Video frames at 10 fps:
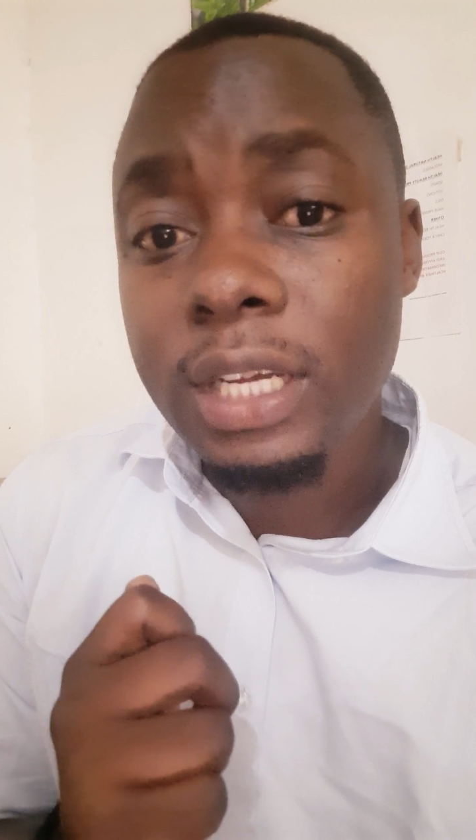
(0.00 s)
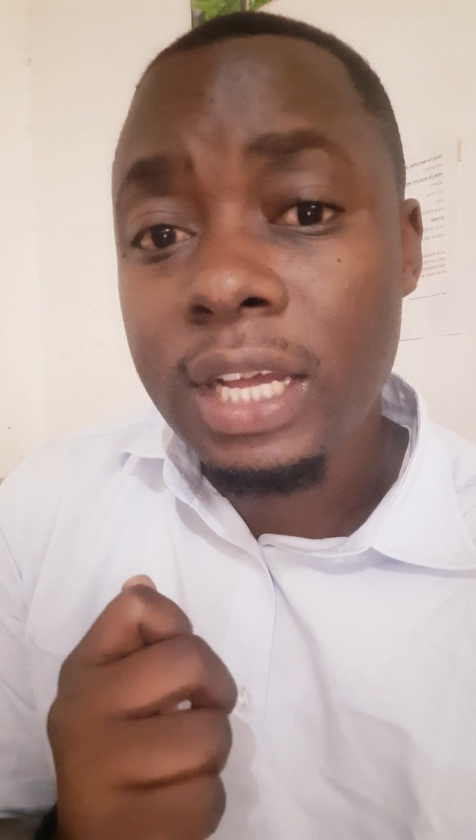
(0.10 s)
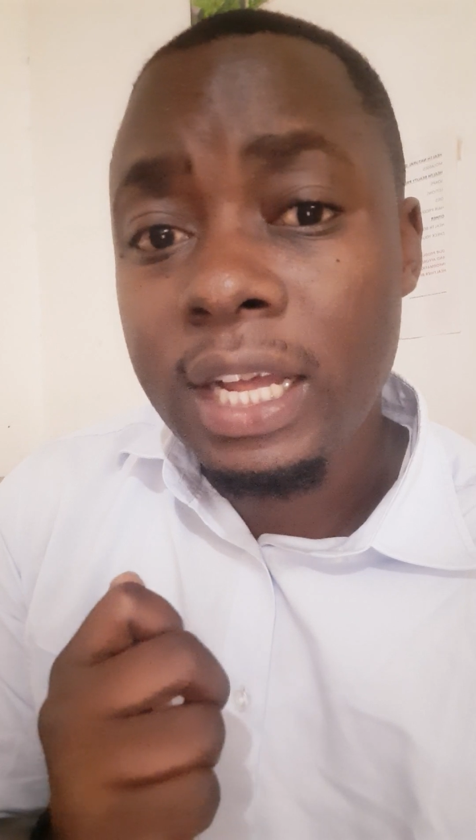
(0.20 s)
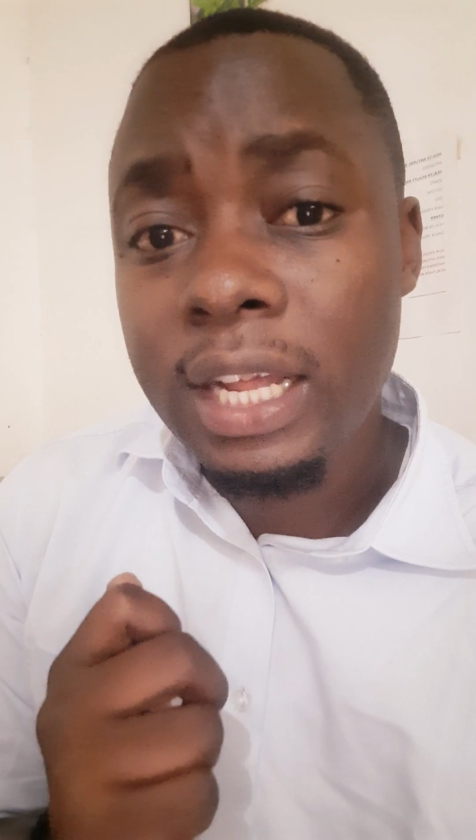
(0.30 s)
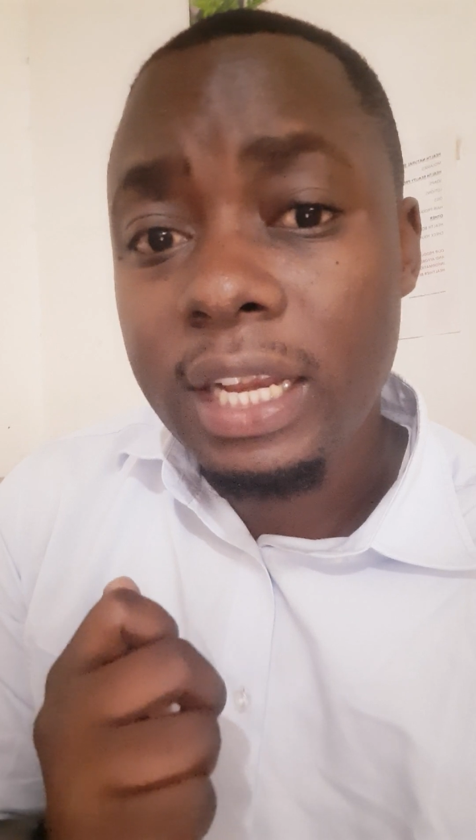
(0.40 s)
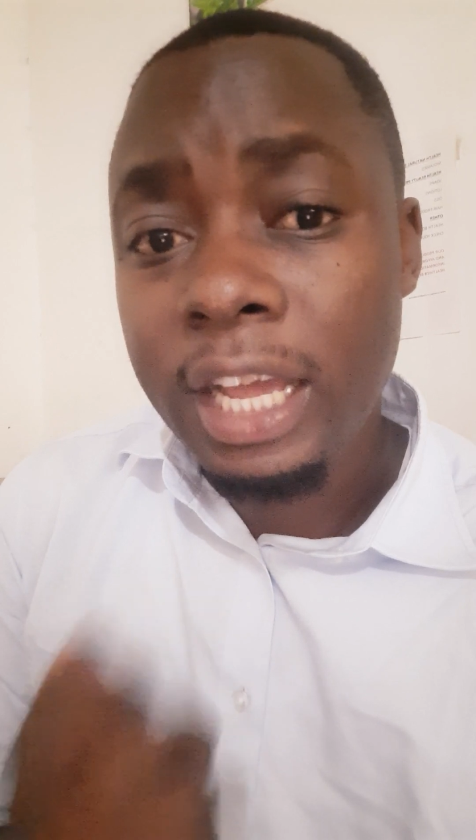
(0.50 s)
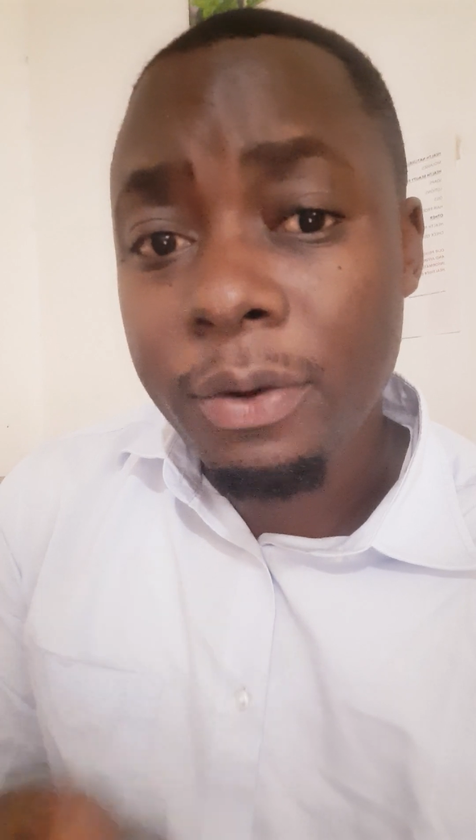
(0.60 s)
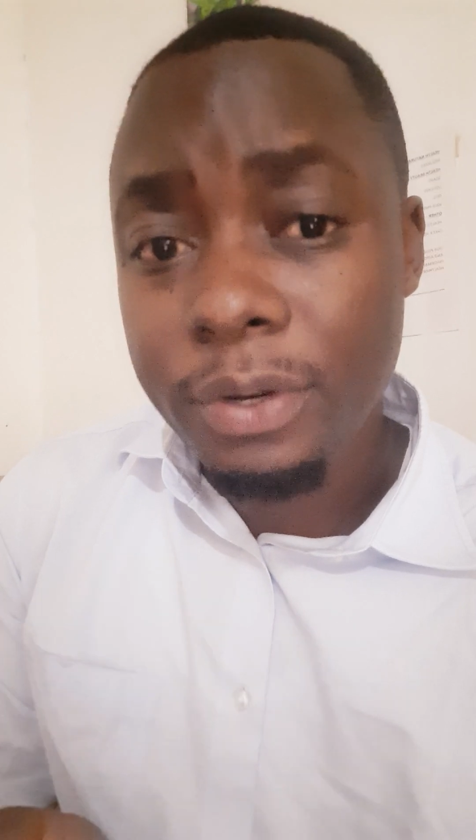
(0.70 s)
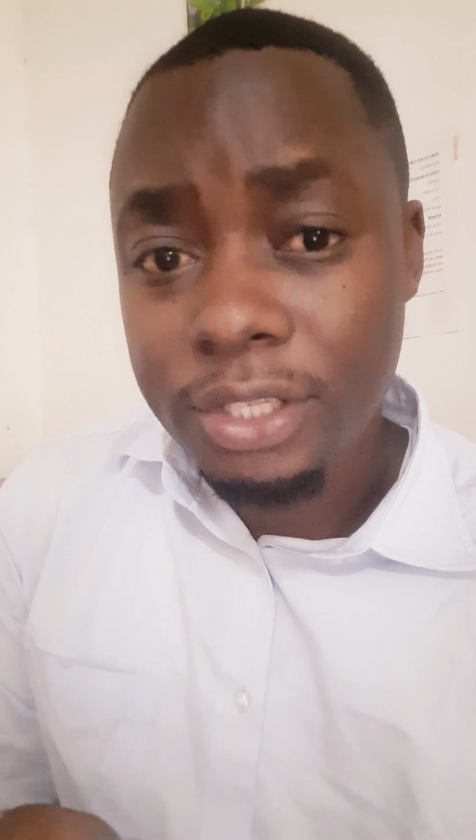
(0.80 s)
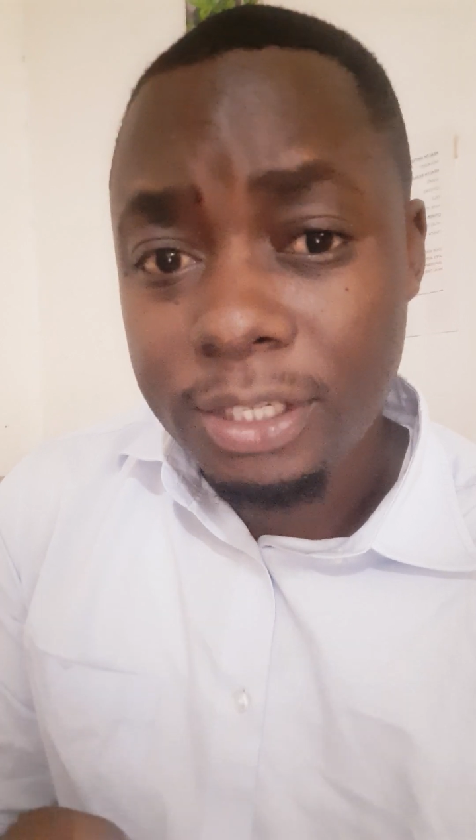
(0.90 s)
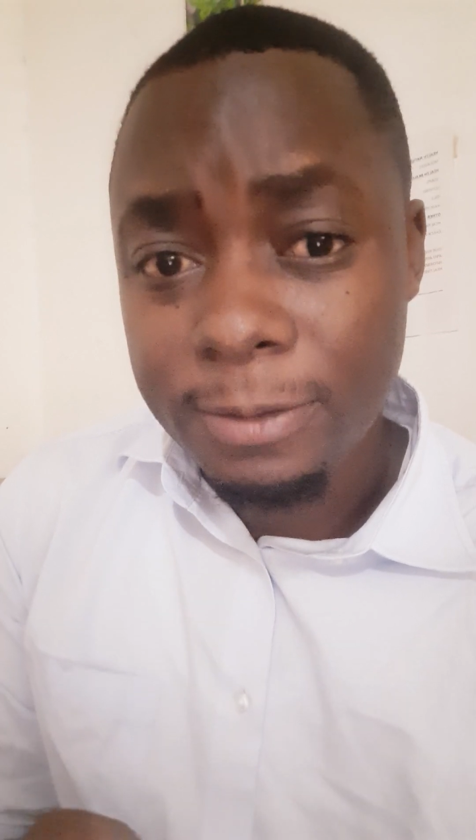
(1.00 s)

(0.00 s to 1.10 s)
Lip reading: language.